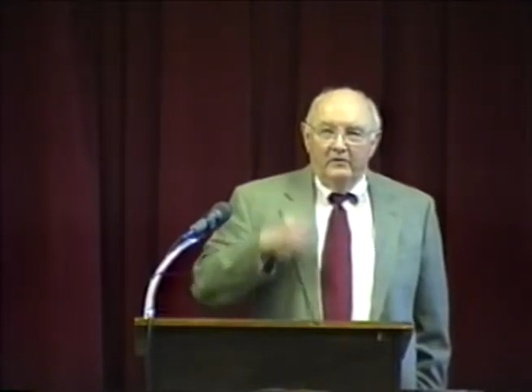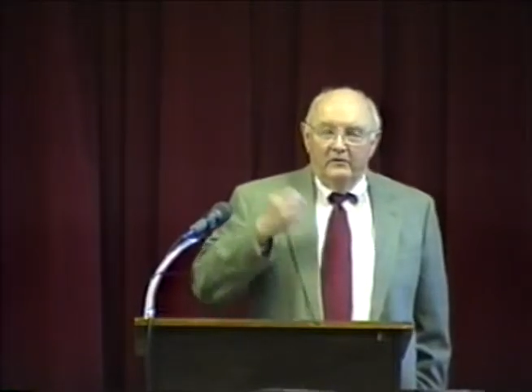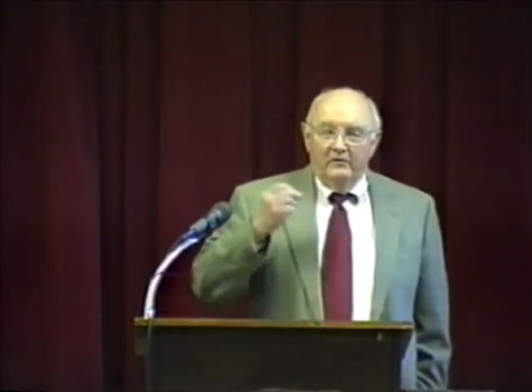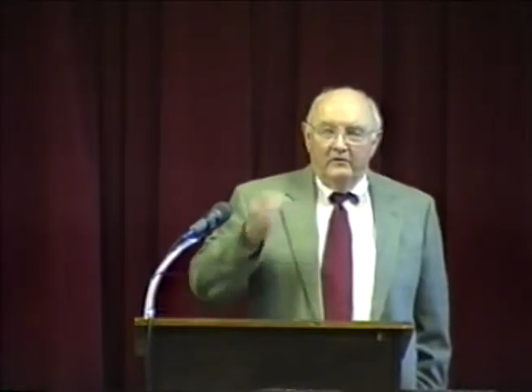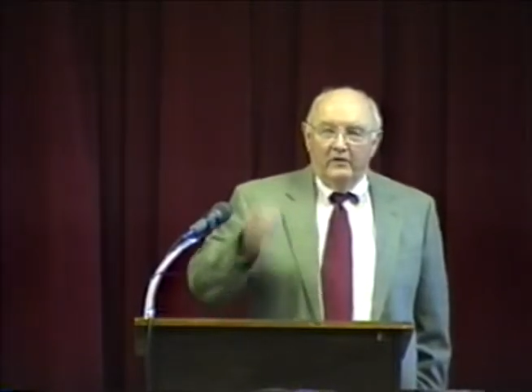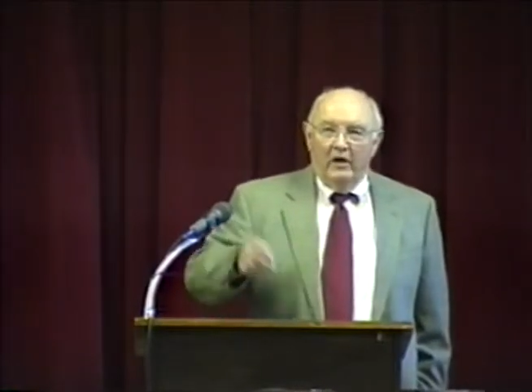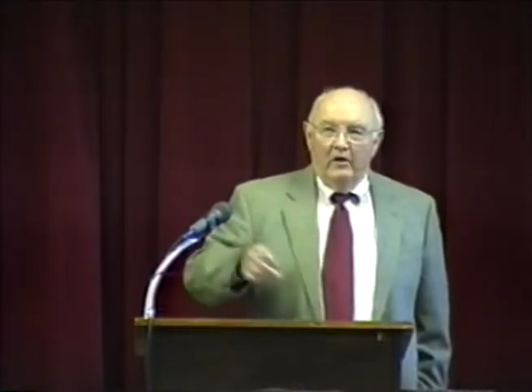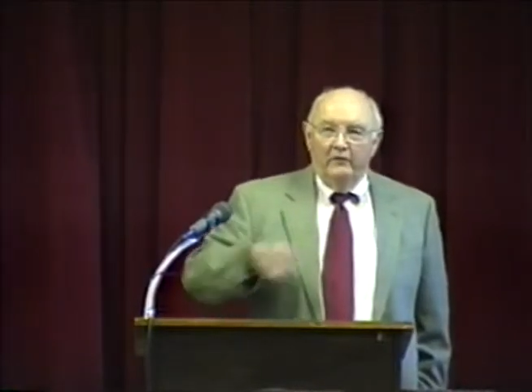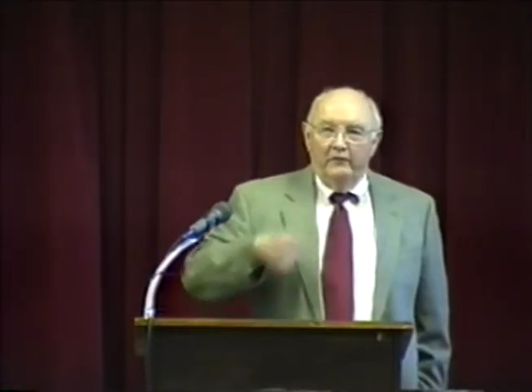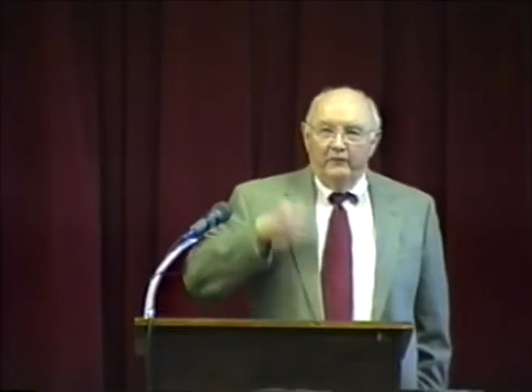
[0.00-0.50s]

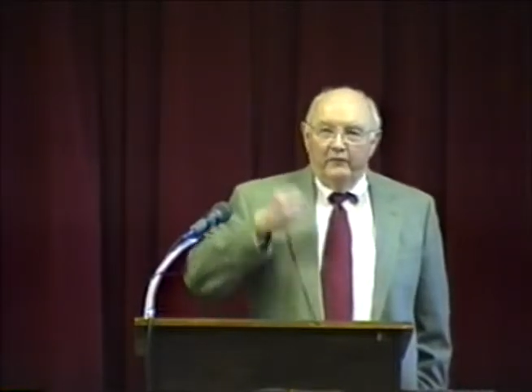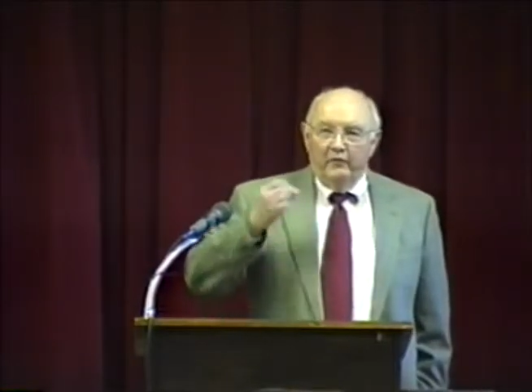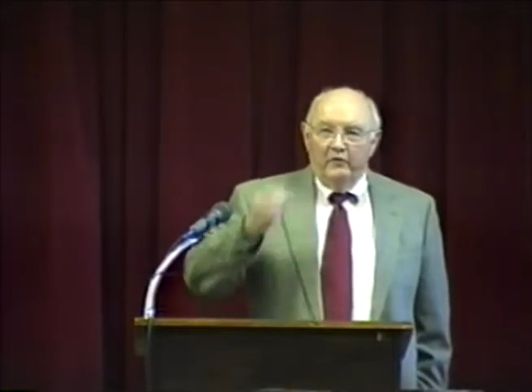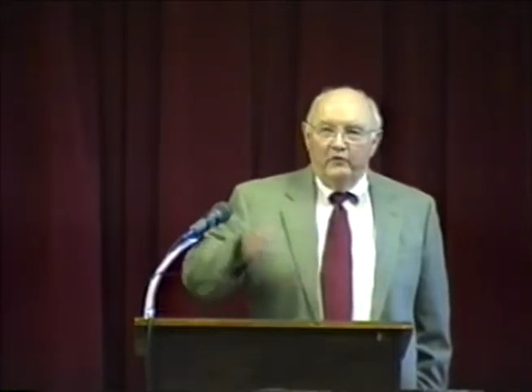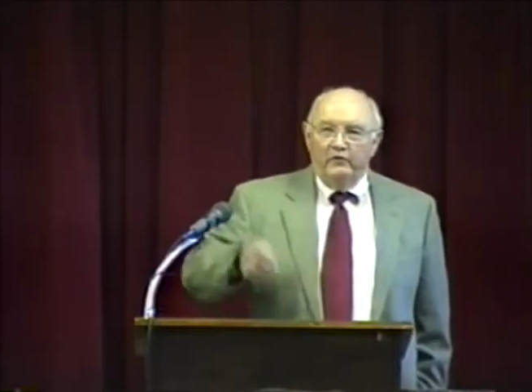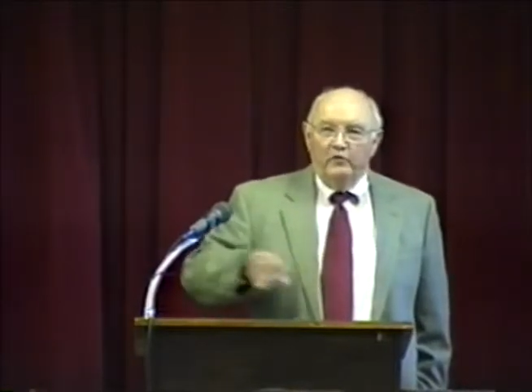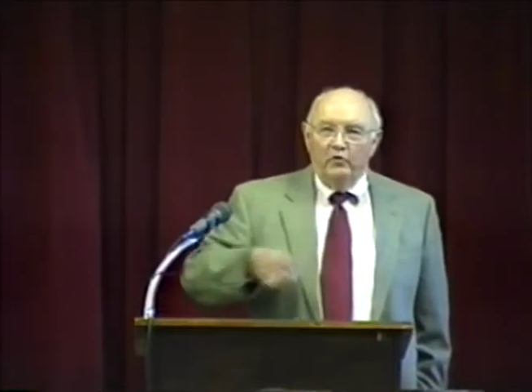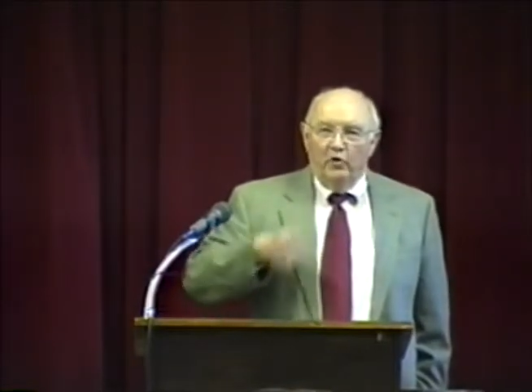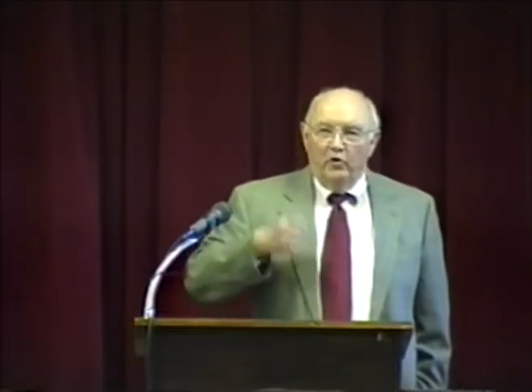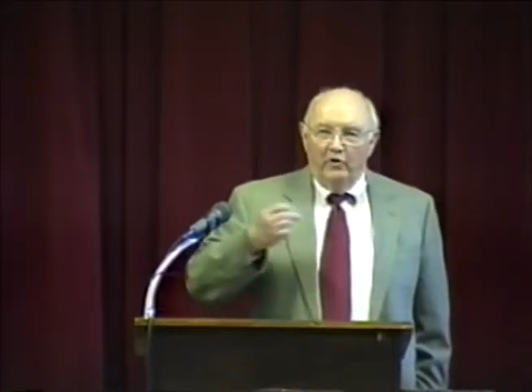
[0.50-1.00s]

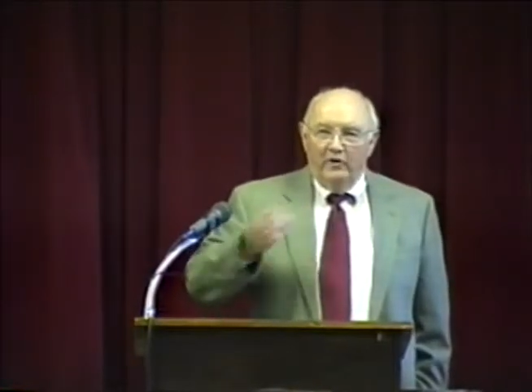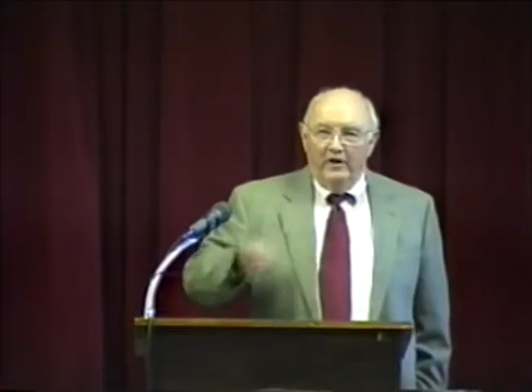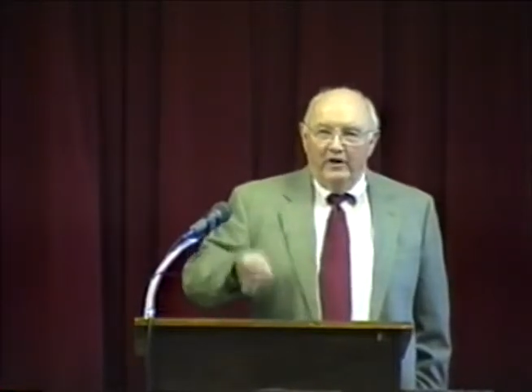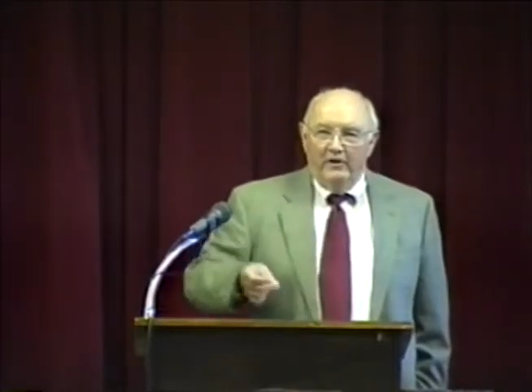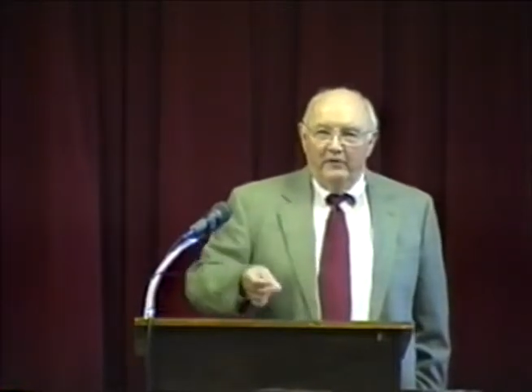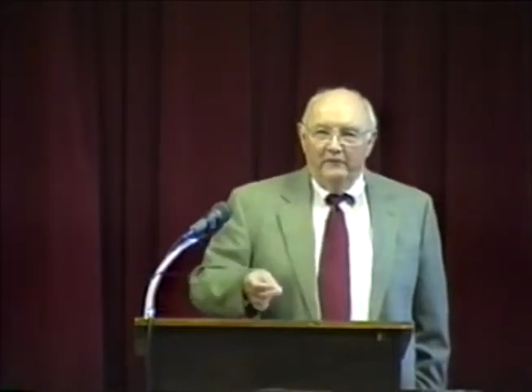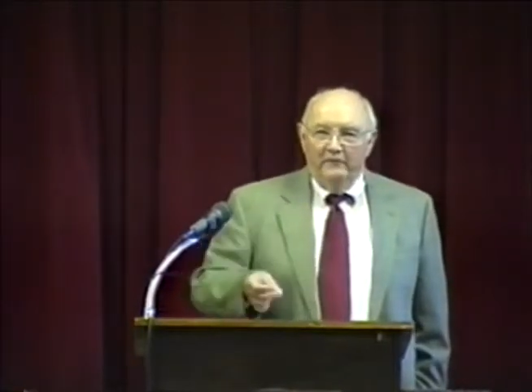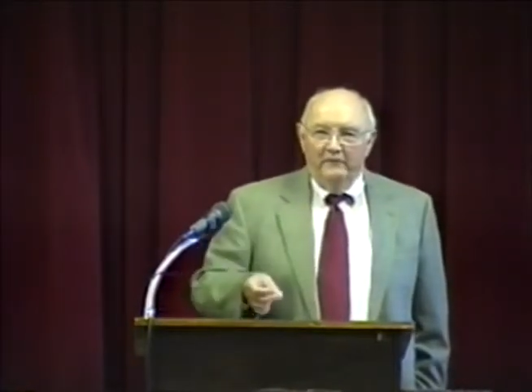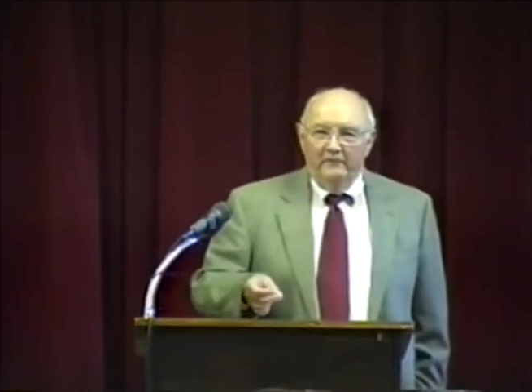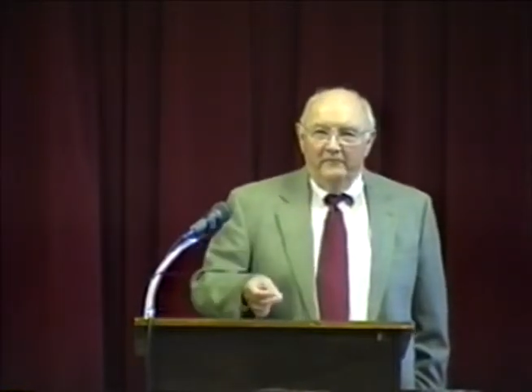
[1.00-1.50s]
self-restorative.